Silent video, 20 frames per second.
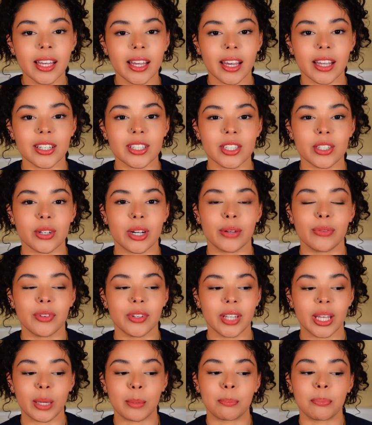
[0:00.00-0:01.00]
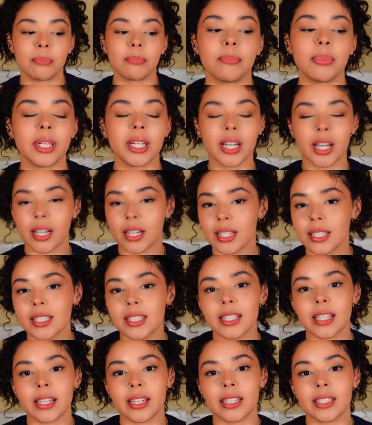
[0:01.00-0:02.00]
And so I feel like
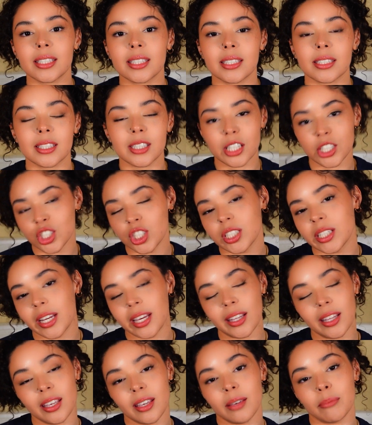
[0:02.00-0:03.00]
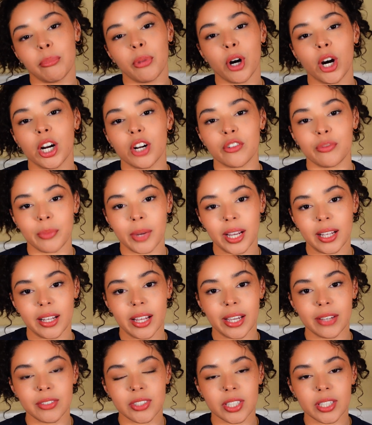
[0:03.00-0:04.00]
because it's such a daily part of my
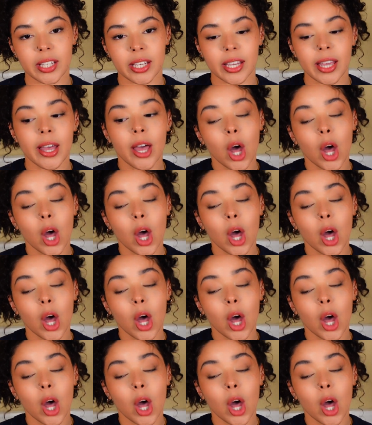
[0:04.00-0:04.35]
life to like